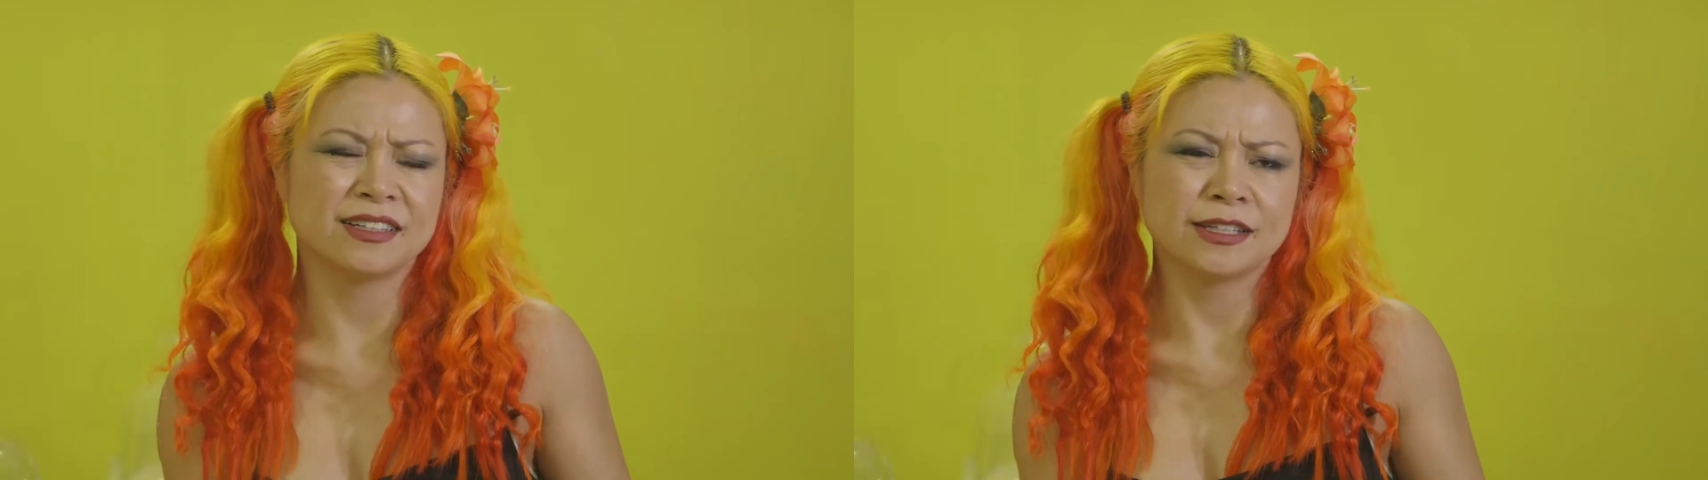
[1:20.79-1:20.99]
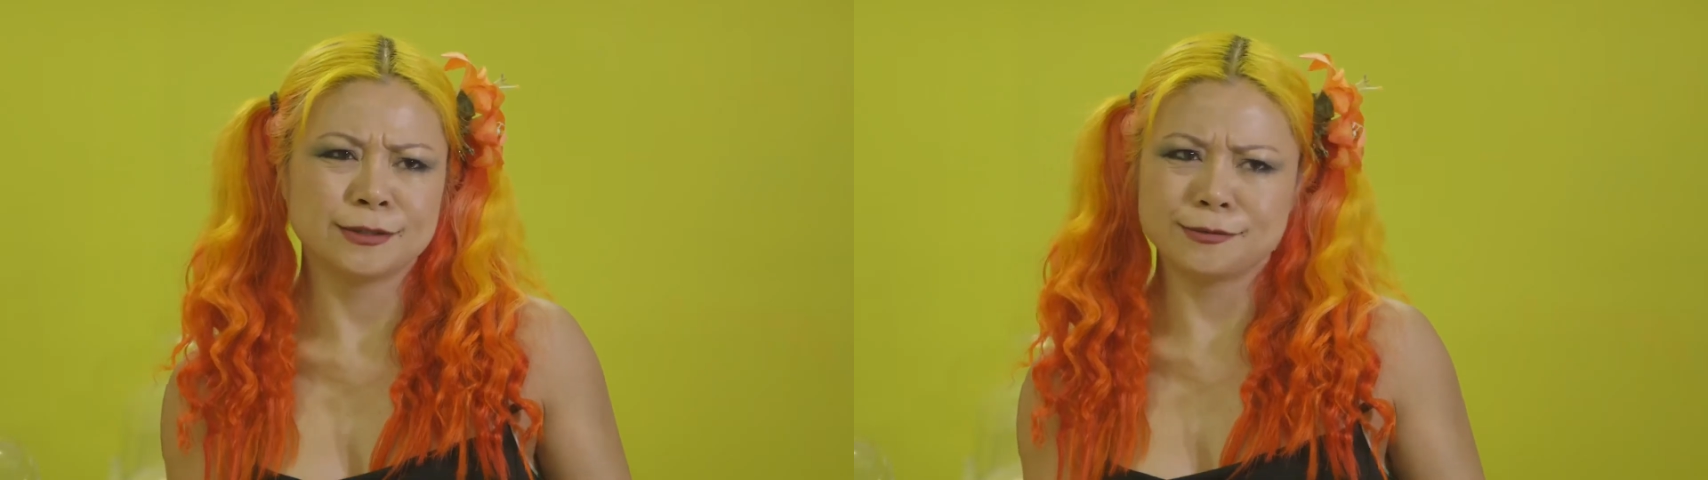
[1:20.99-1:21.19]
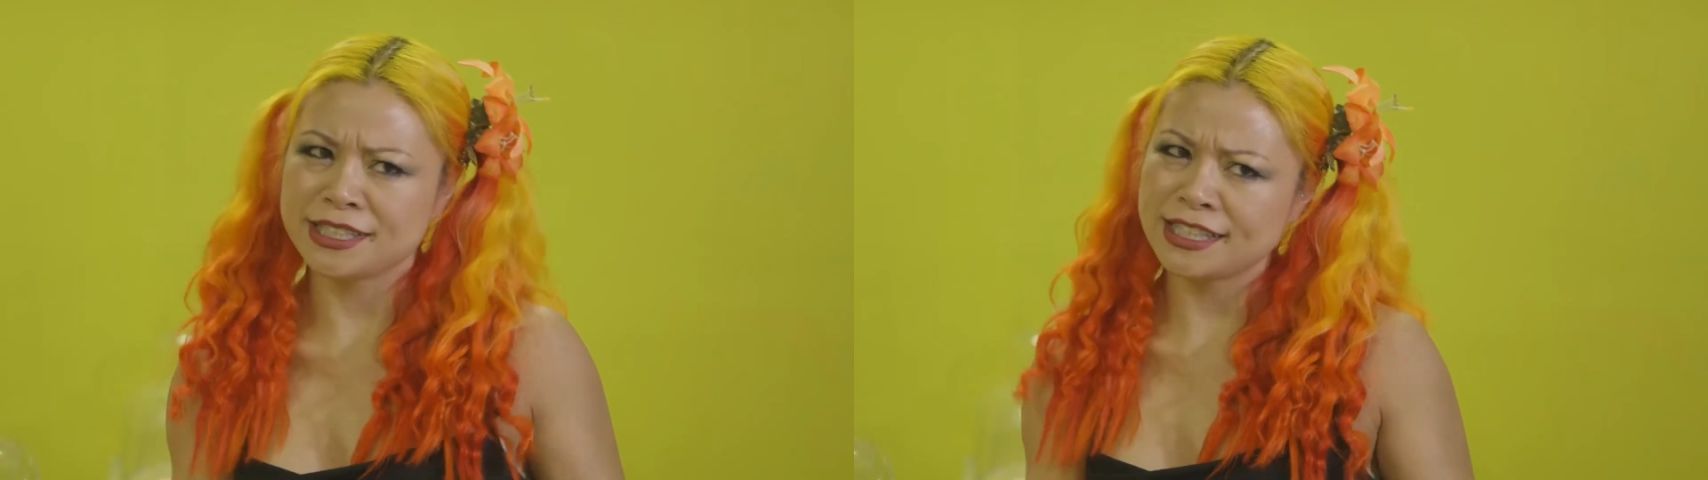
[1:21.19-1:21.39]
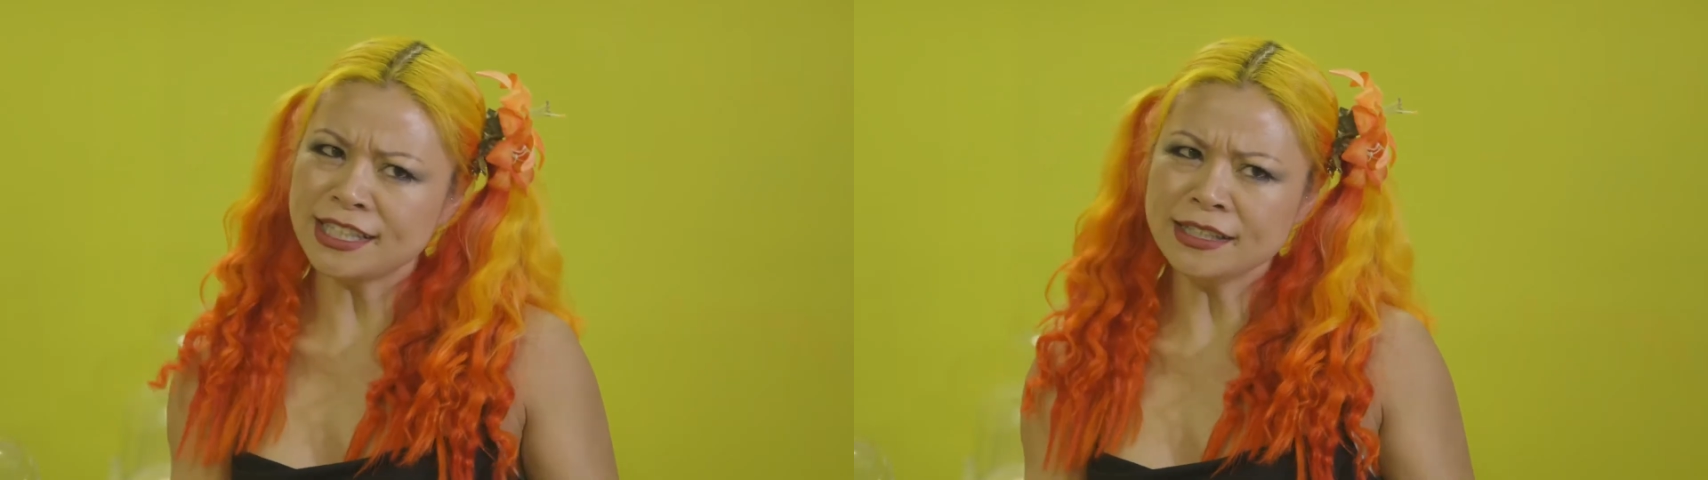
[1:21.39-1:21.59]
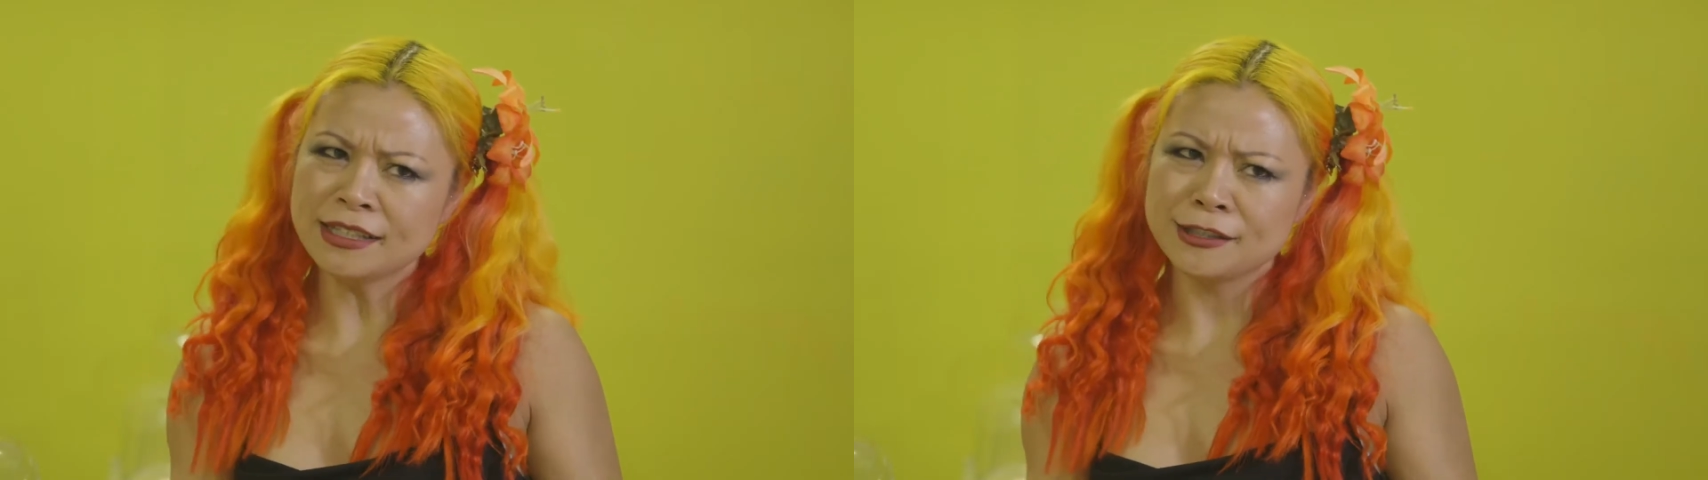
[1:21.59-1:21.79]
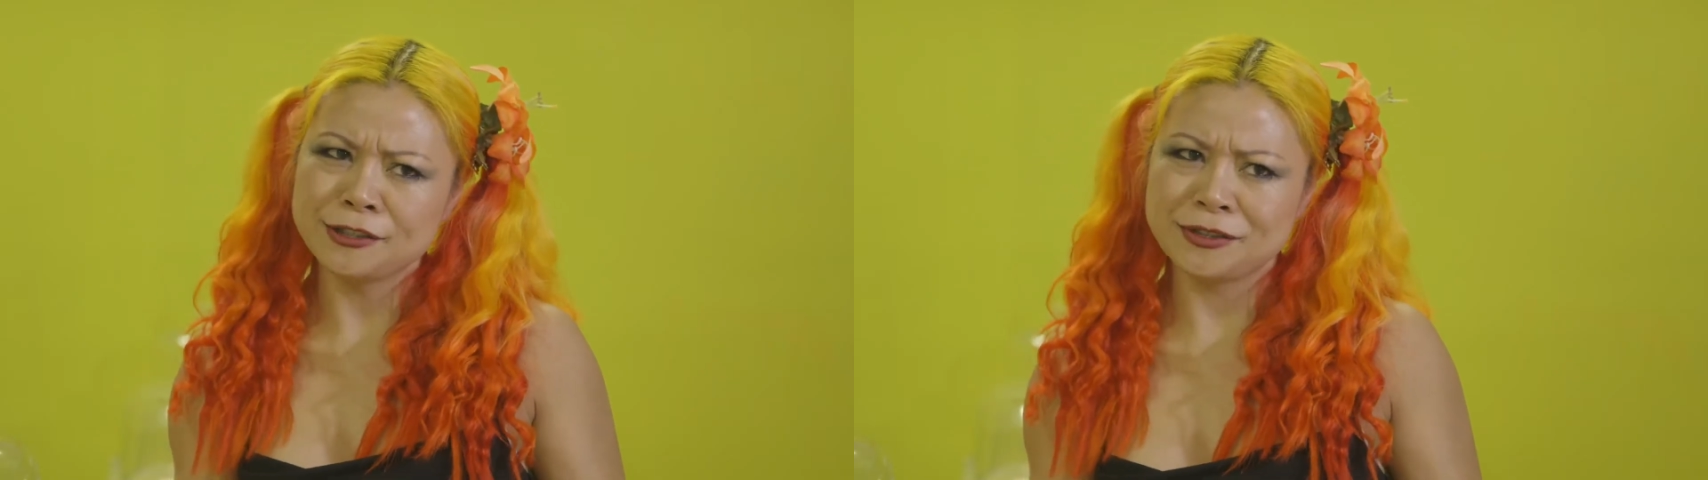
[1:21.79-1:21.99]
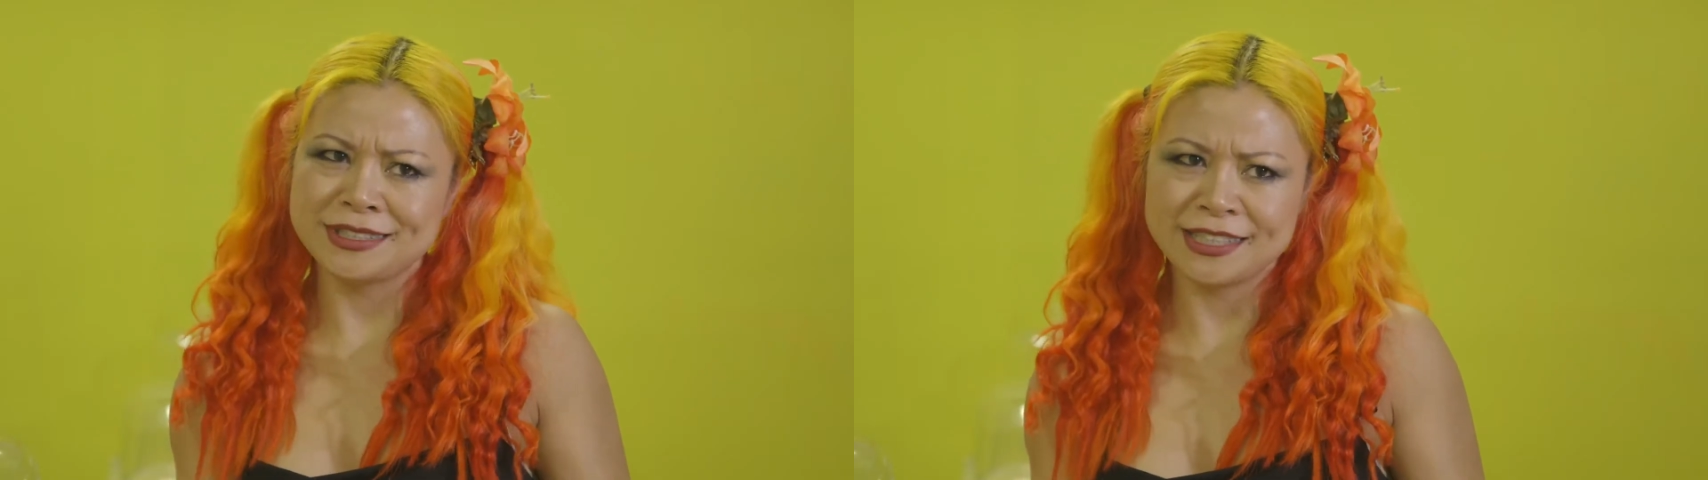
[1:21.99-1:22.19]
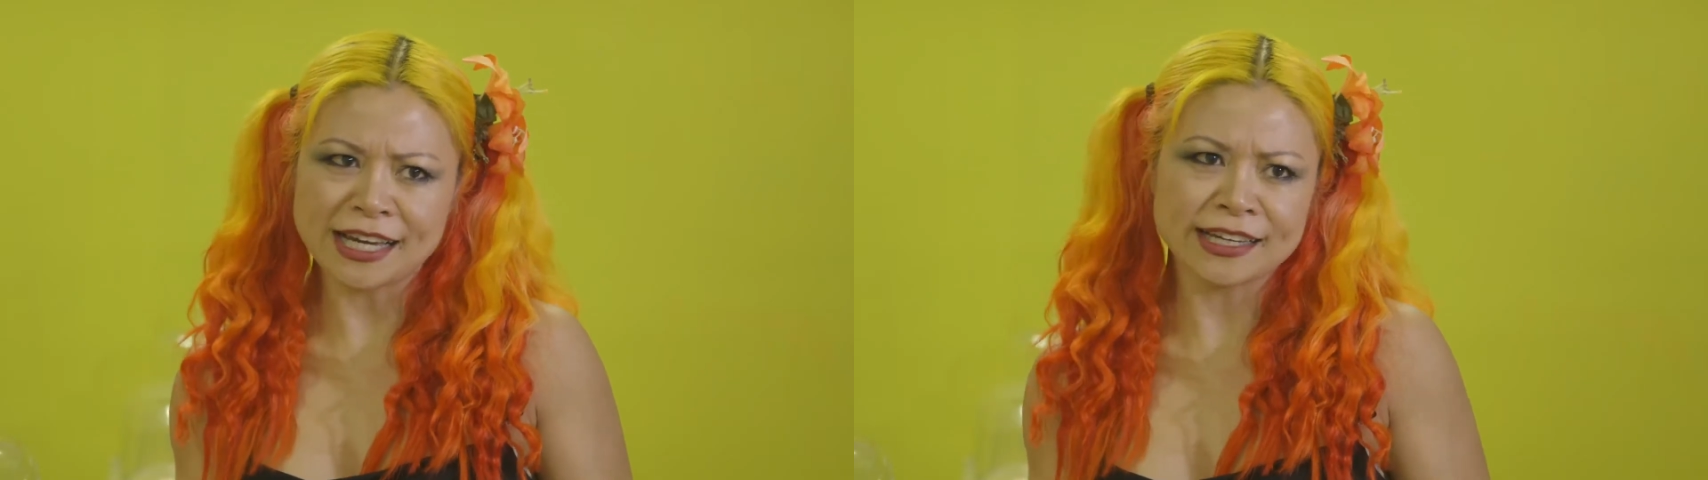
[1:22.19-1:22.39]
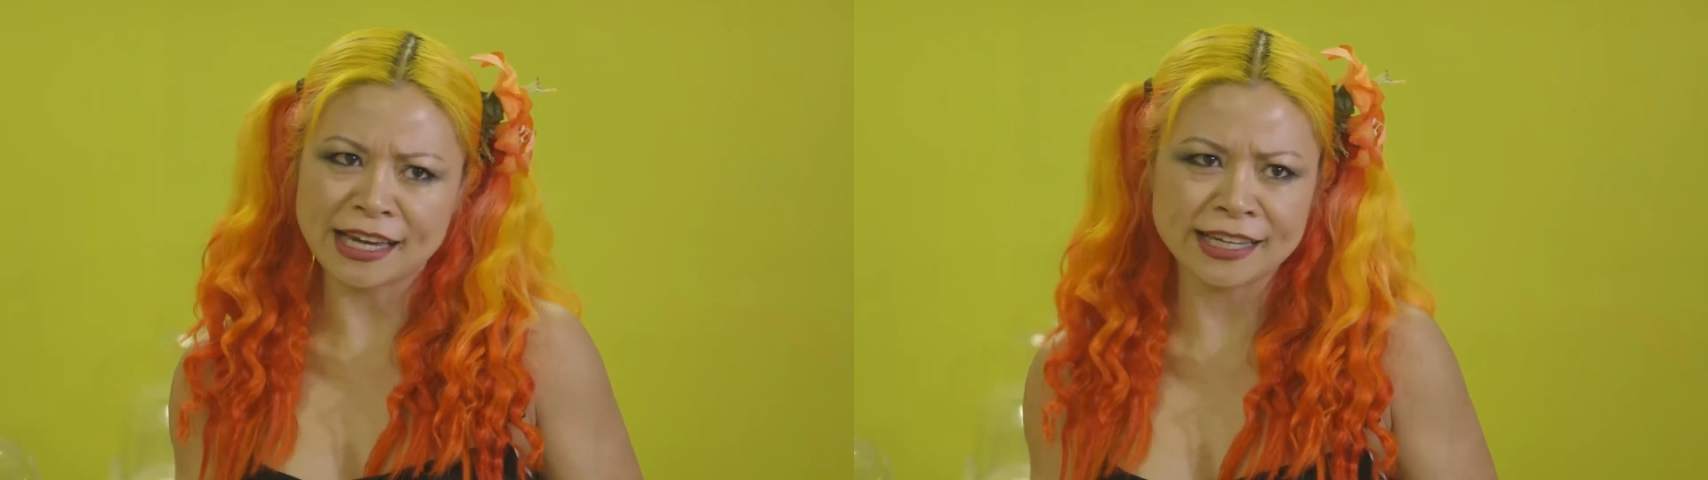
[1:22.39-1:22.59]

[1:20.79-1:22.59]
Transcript: really? you're a CIA